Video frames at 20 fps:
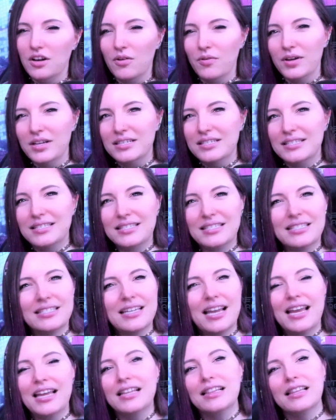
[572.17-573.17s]

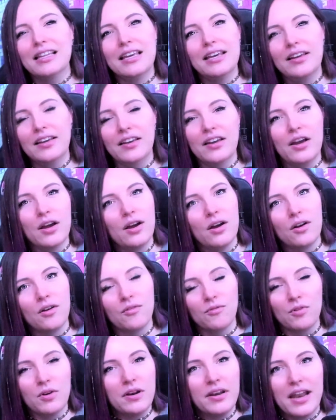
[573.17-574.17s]
insanely
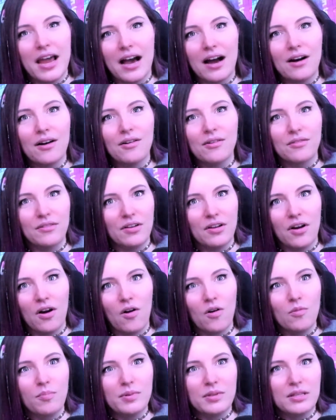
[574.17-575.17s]
renowned
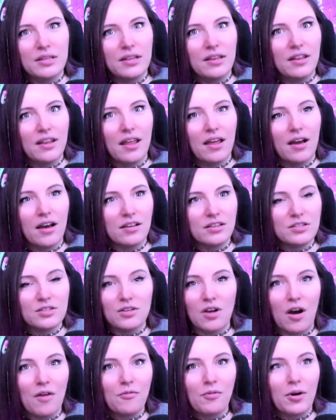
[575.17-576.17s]
open
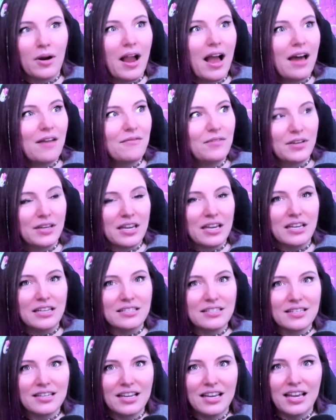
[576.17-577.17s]
software
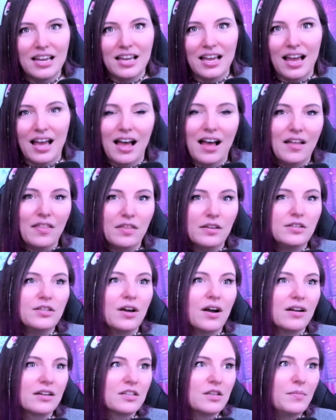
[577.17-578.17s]
advocate uh, that
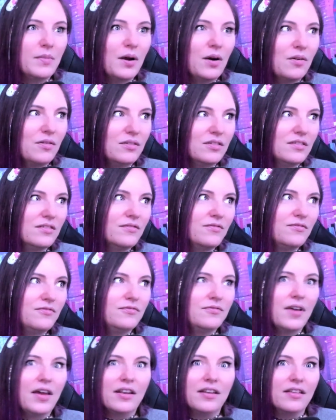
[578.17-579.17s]
talks about
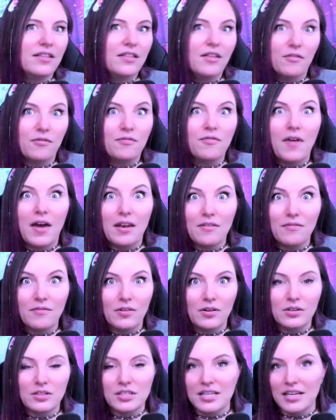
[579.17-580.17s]
Fet- the
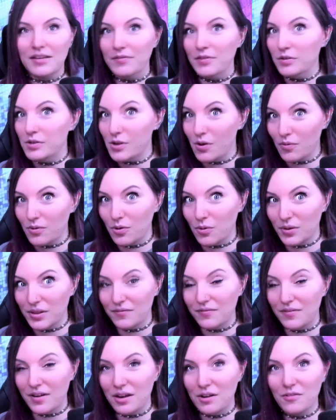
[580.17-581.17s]
Fediverse. If you don't know what the
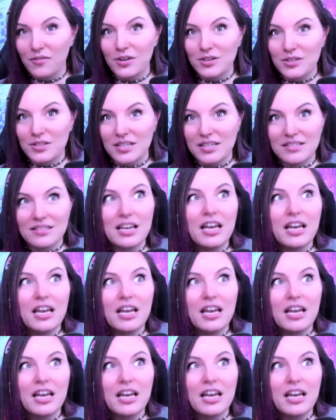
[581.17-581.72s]
Fediverse is,